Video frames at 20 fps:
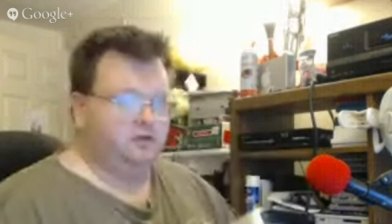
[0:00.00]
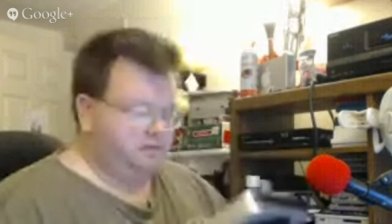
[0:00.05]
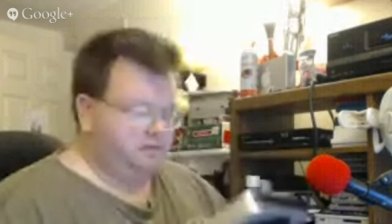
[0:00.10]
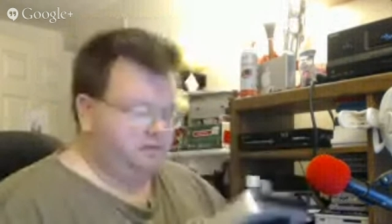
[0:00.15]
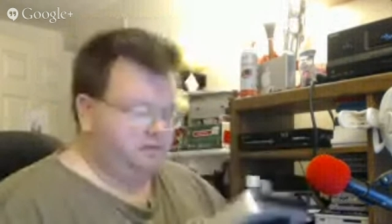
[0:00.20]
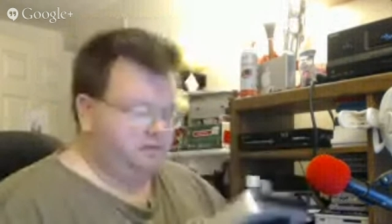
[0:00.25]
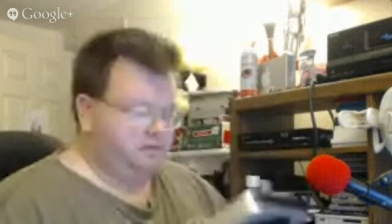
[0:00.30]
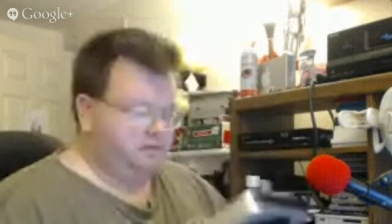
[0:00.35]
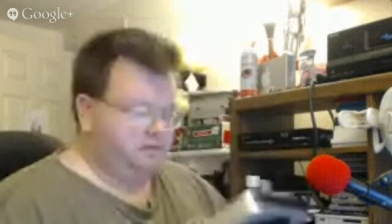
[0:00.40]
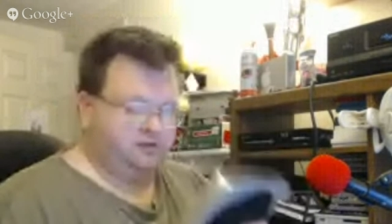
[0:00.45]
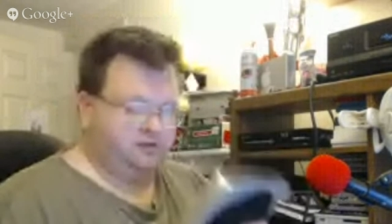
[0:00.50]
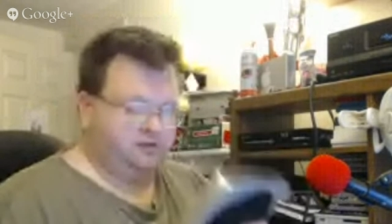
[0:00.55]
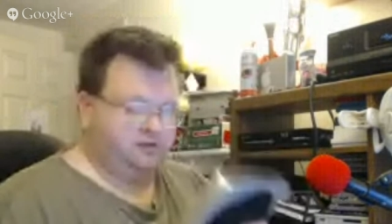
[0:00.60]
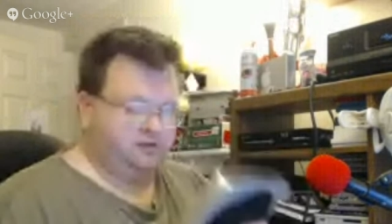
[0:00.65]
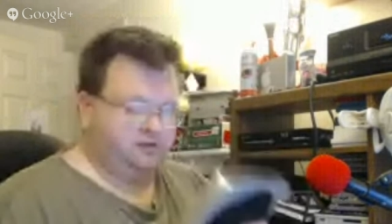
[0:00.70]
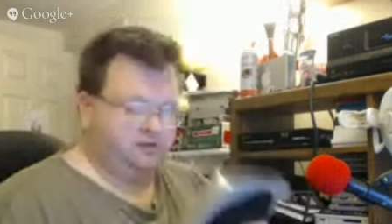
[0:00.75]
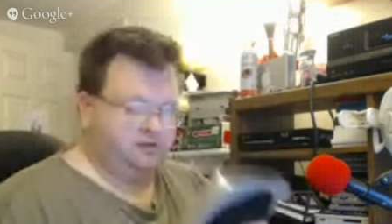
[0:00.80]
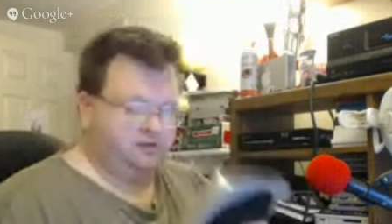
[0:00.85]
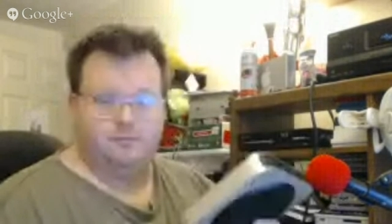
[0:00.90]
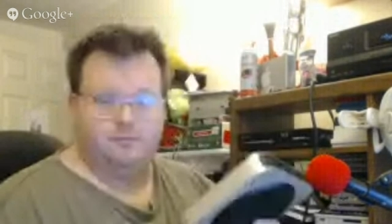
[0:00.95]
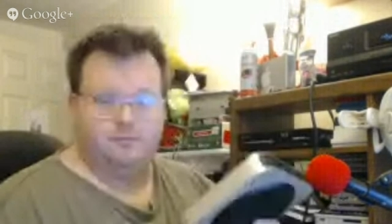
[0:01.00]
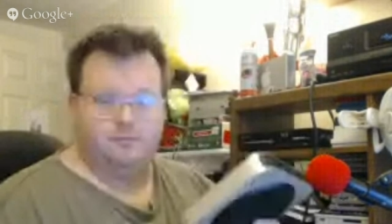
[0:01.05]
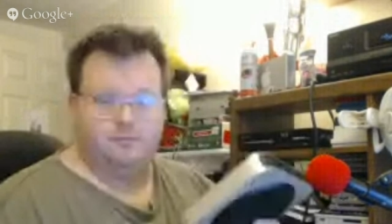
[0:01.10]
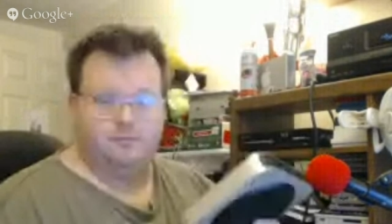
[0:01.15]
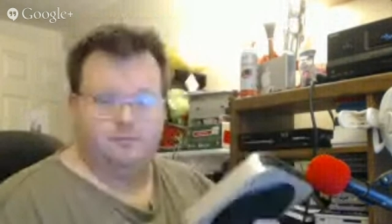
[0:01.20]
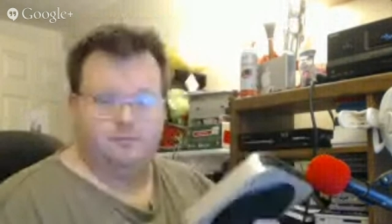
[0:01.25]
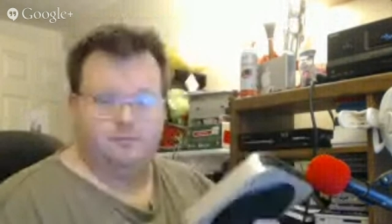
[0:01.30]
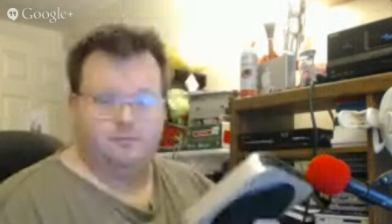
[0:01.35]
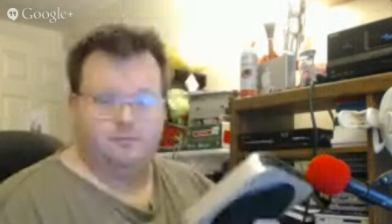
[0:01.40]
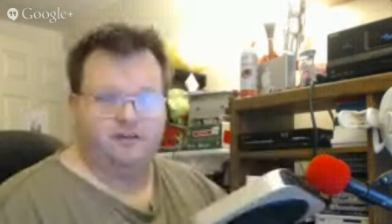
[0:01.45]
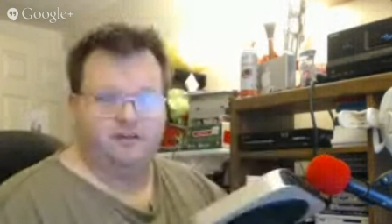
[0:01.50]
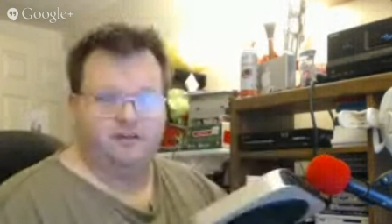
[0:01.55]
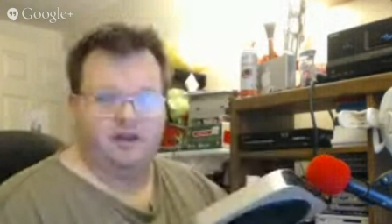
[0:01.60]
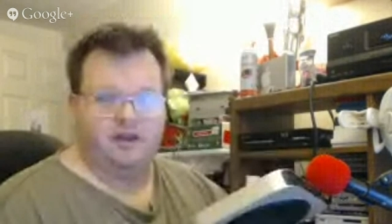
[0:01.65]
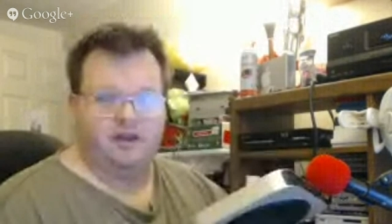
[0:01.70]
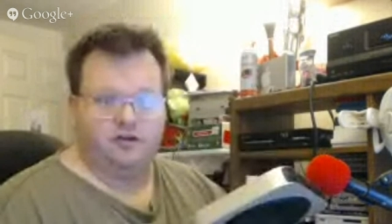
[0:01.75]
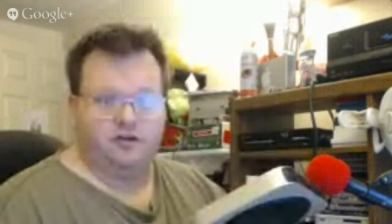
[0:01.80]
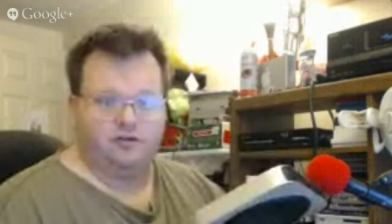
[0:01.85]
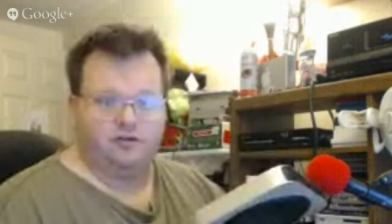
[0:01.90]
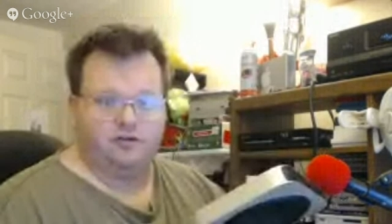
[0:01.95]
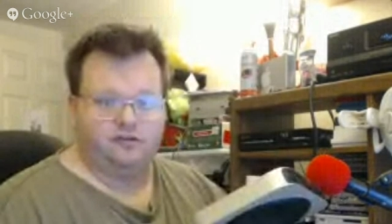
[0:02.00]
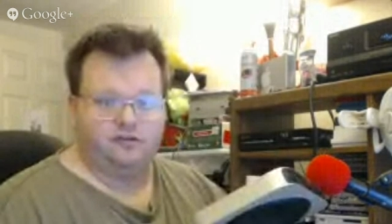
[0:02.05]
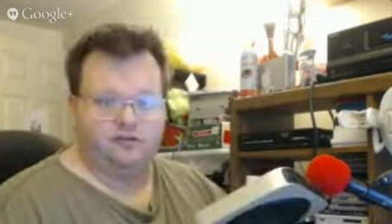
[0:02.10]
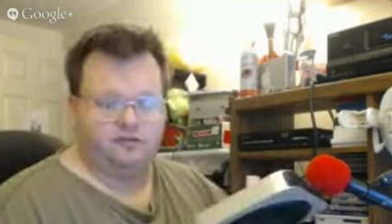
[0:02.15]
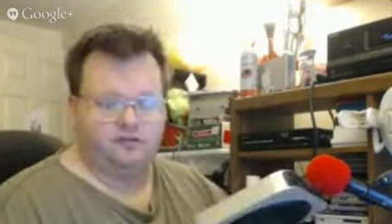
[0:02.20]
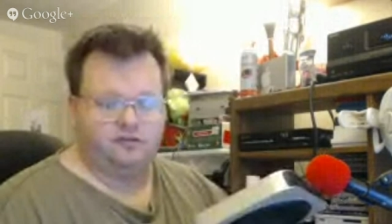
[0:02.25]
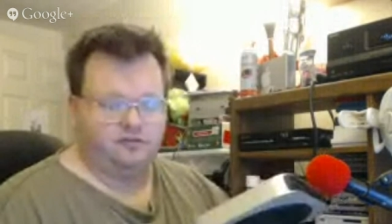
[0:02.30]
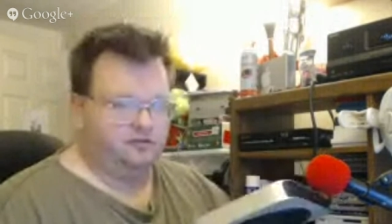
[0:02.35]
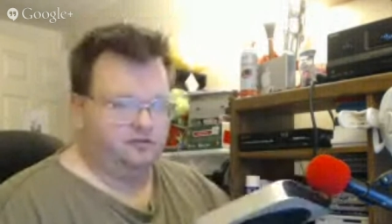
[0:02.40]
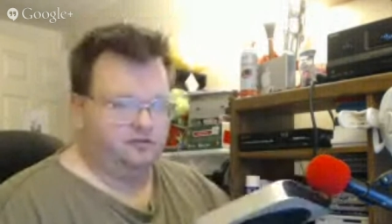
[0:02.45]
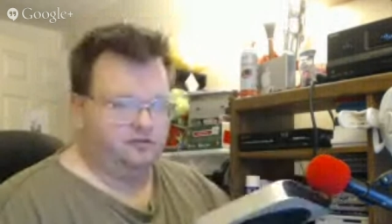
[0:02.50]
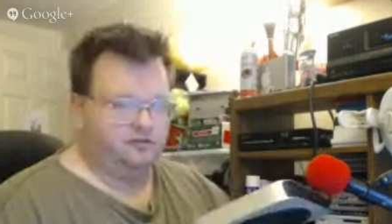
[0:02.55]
because this is a 2.5 gigahertz